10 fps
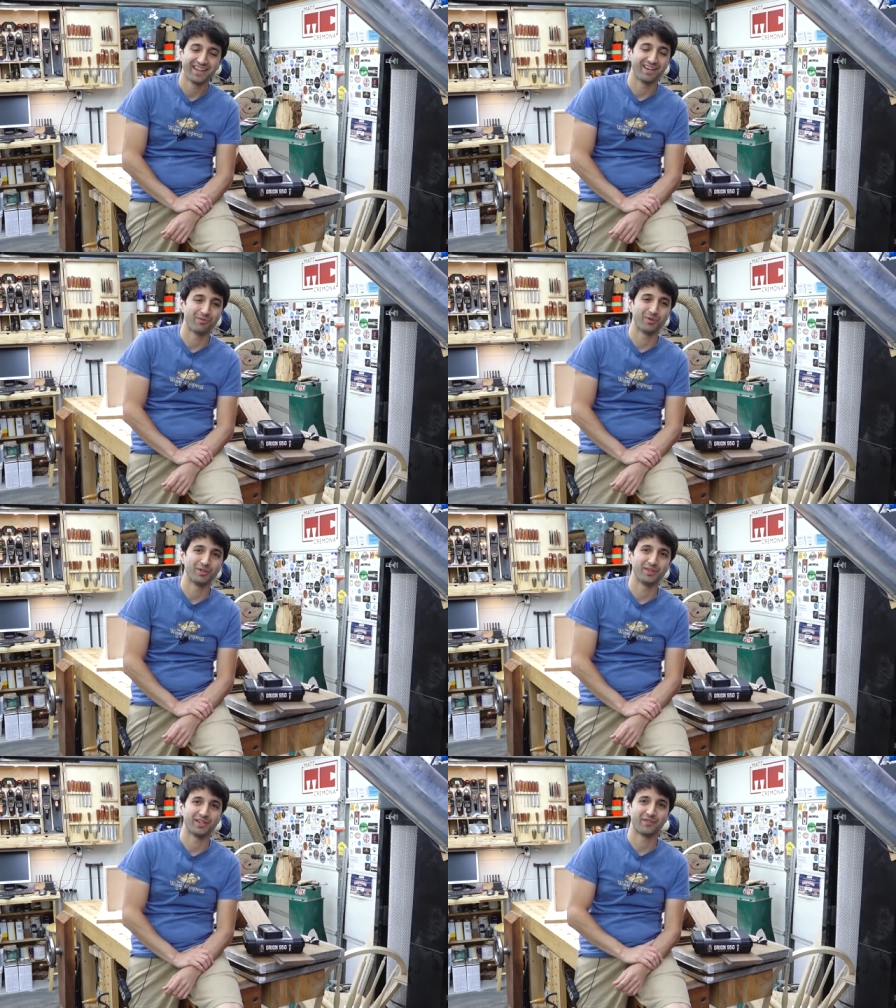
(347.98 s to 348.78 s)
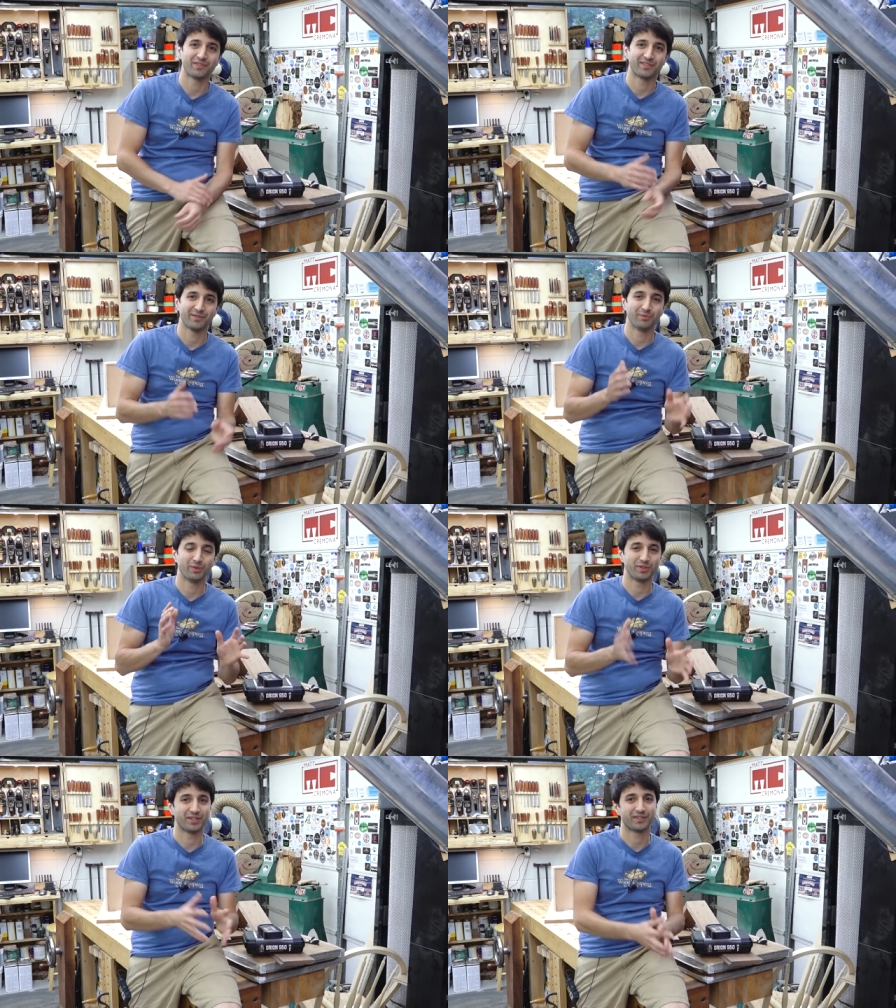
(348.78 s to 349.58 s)
everyone who left some
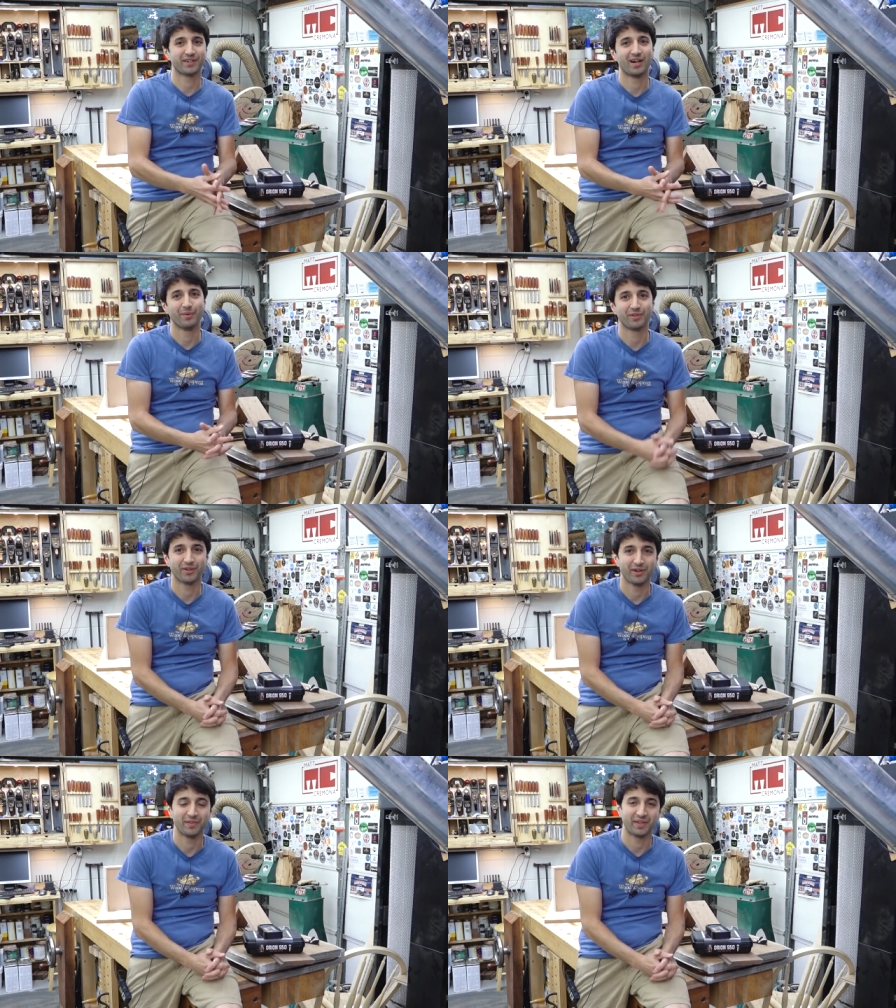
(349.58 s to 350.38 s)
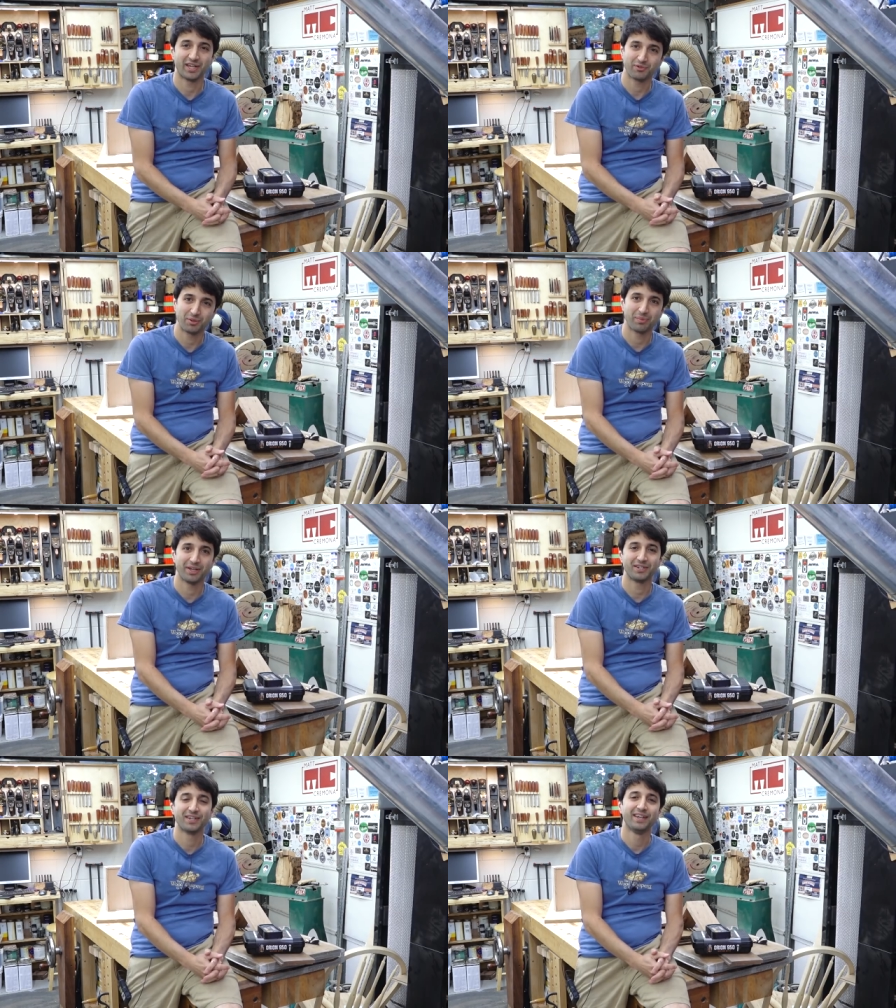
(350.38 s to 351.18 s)
really nice comments on the entry
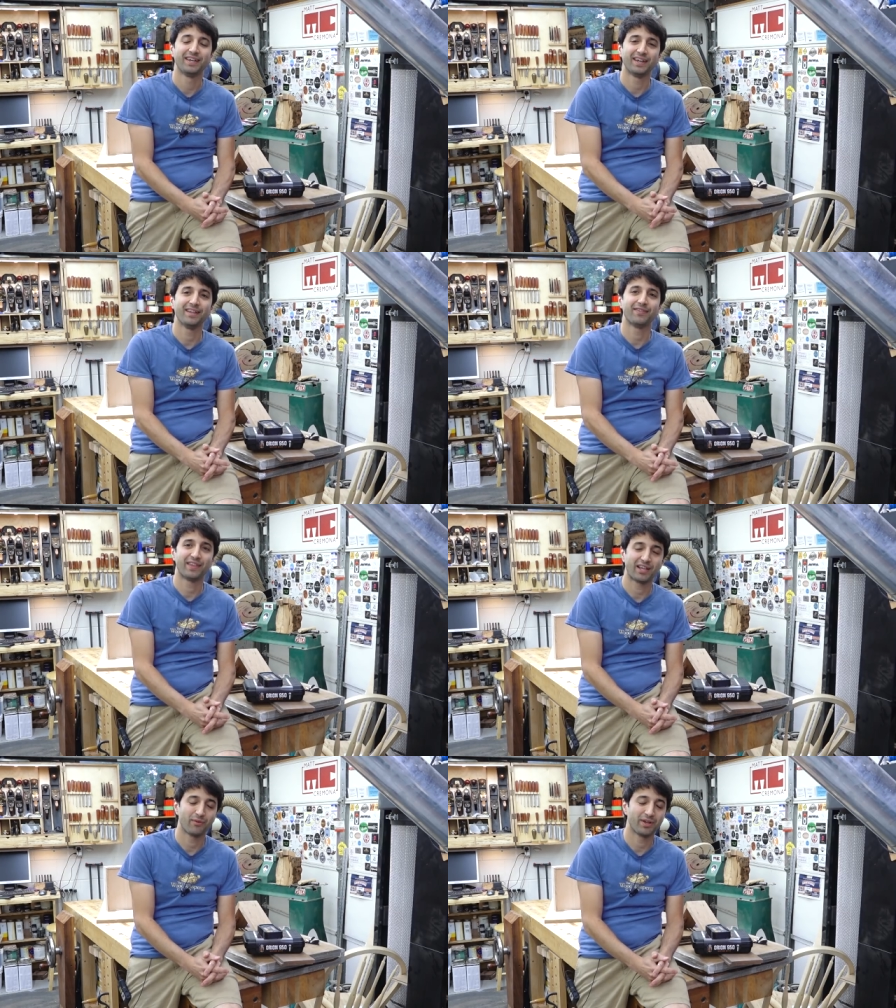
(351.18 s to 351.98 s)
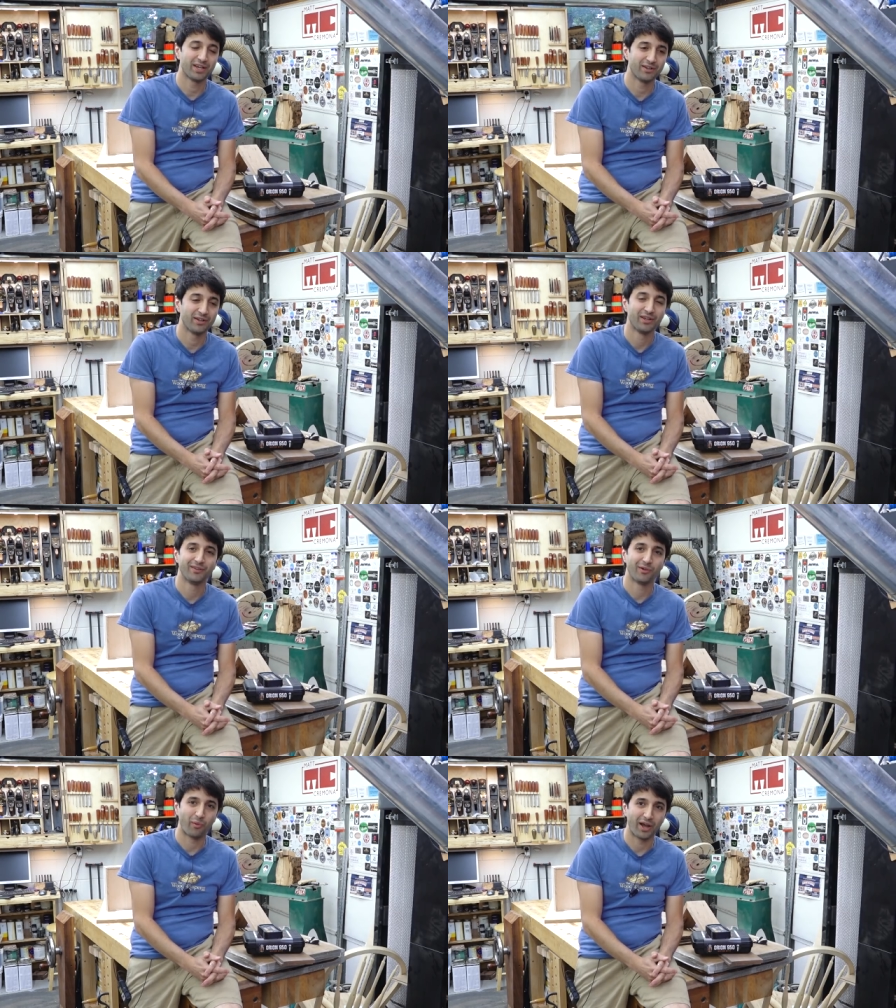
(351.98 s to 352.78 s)
page. And thank you again
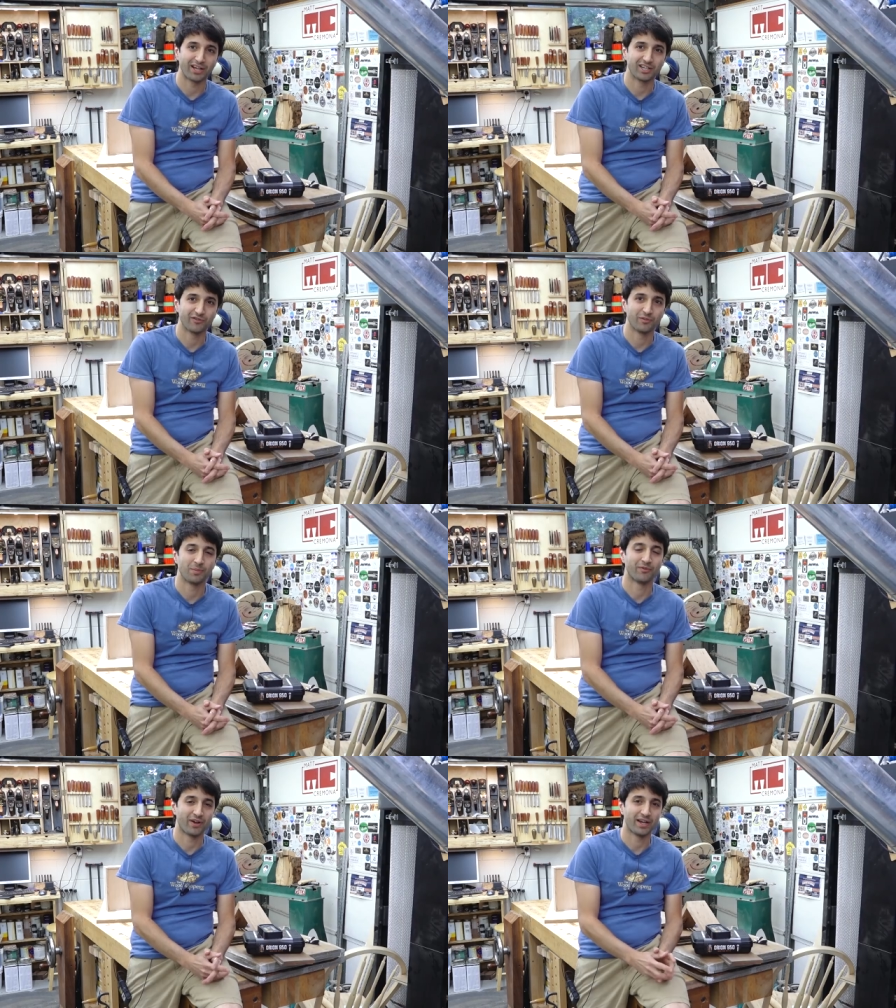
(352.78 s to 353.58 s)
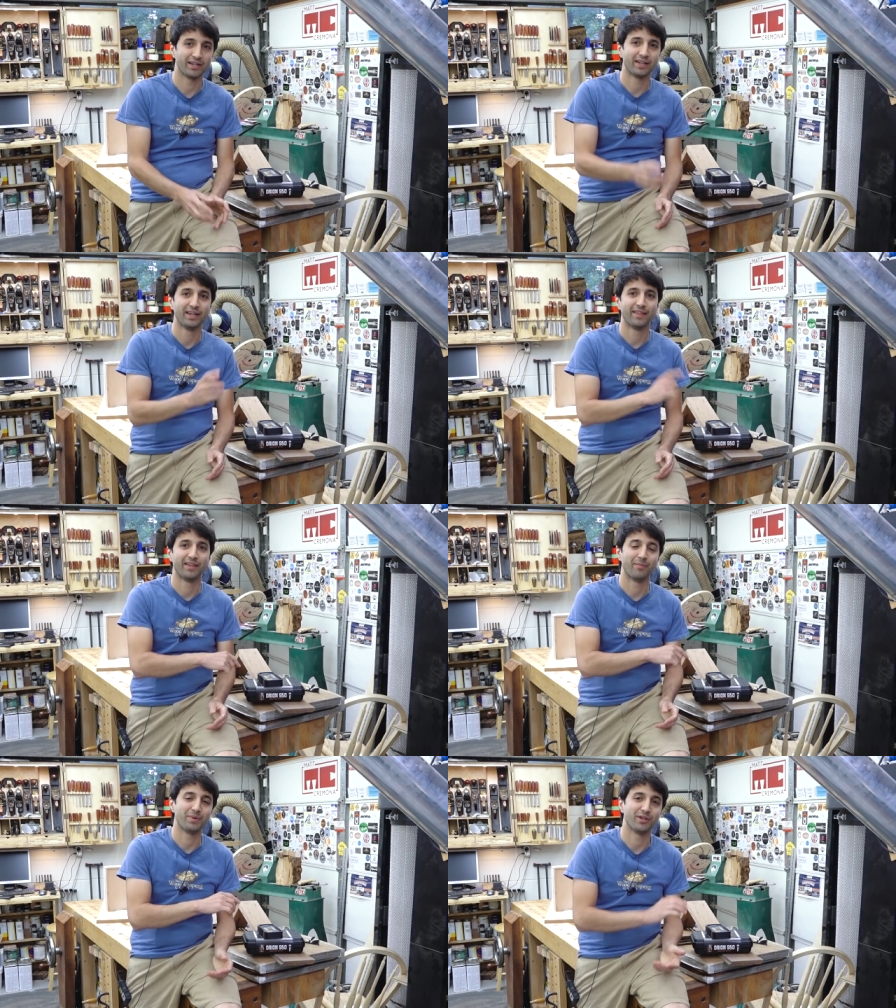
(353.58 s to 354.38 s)
to Wagner for providing
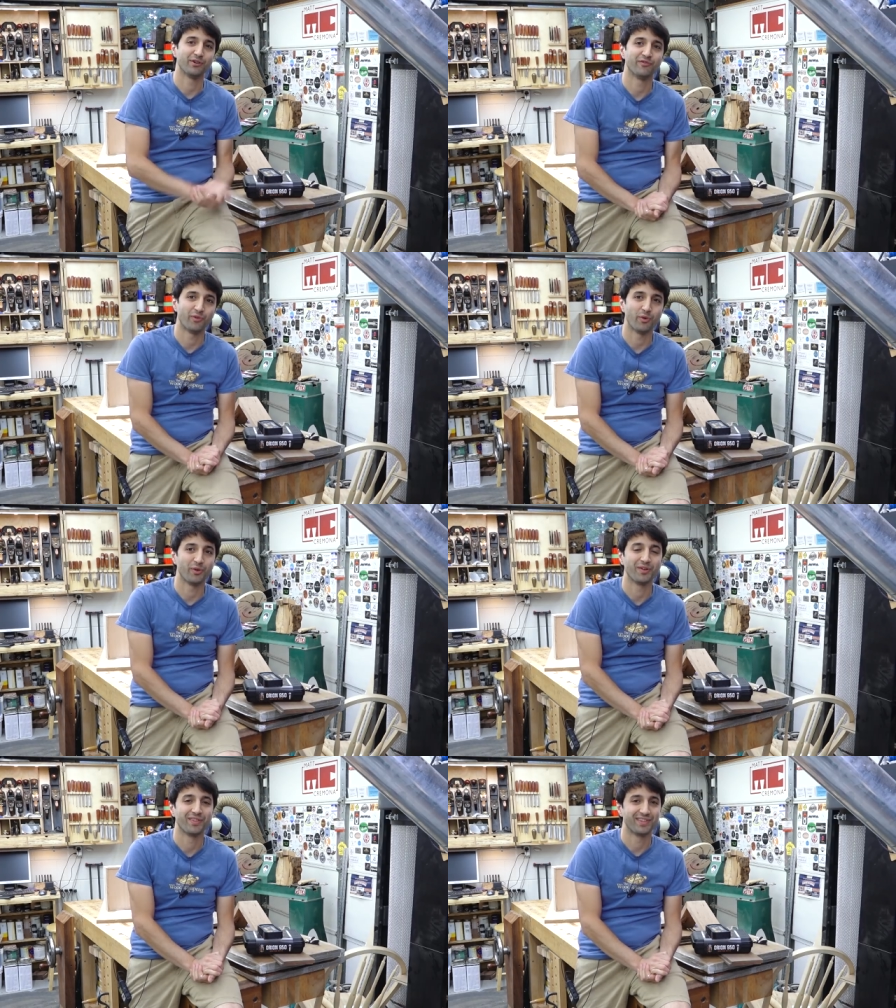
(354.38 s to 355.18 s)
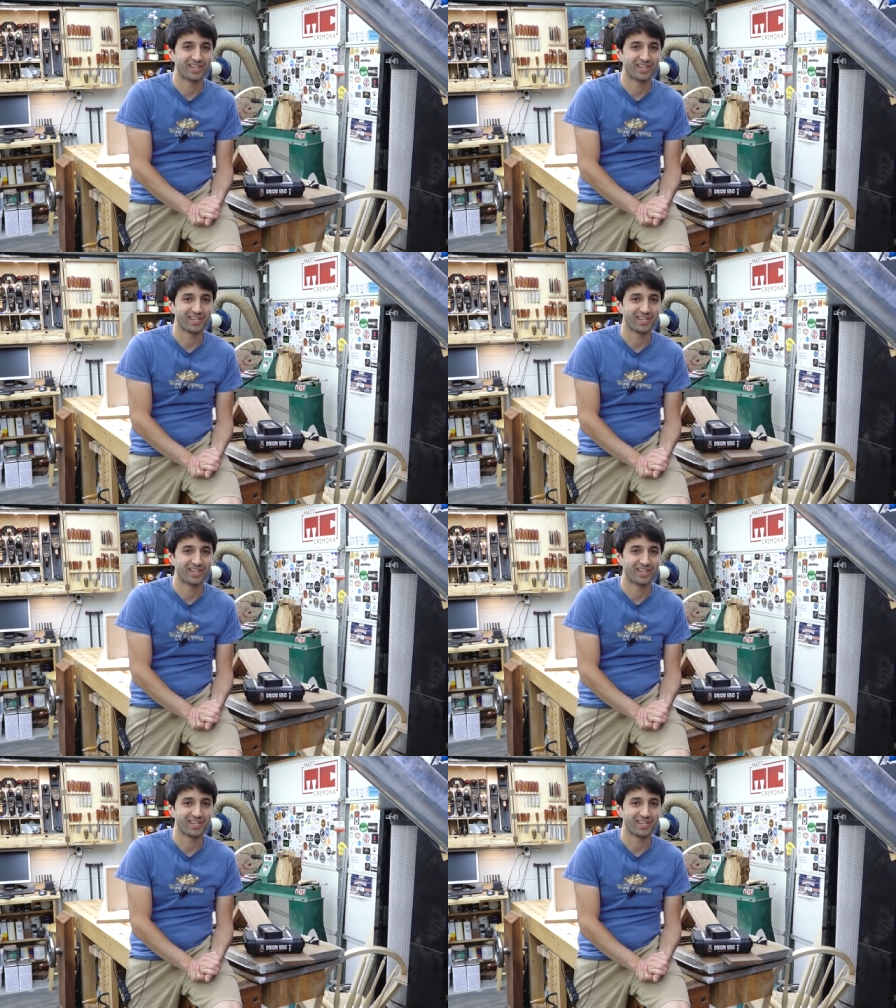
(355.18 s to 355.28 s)
that meter for the